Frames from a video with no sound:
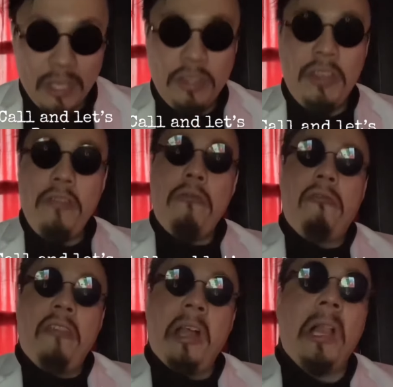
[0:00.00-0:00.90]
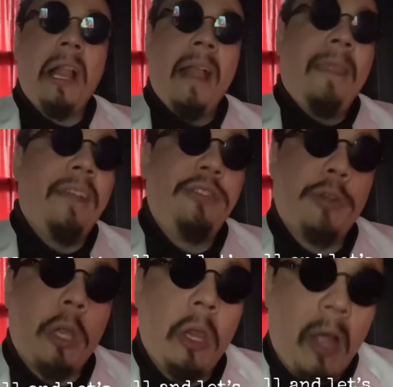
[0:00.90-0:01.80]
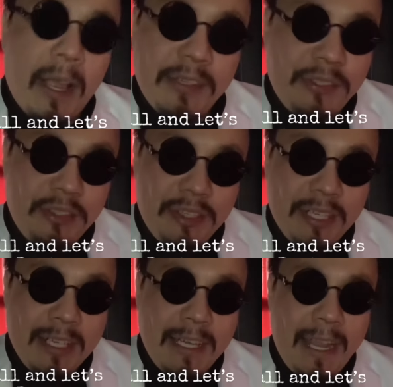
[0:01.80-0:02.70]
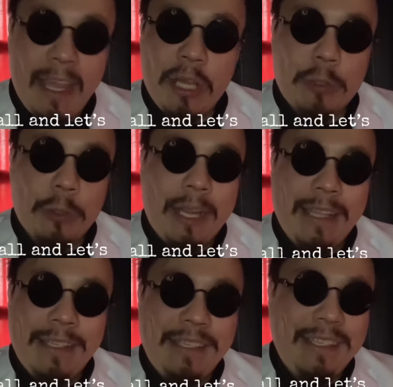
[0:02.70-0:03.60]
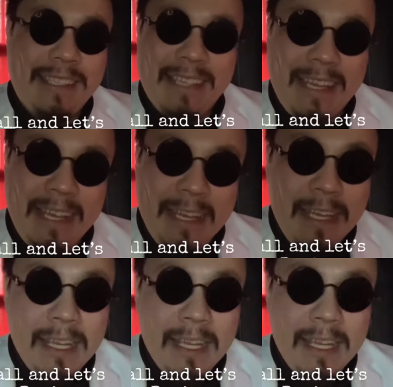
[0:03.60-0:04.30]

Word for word: Do you feel that you're lost in a grand sea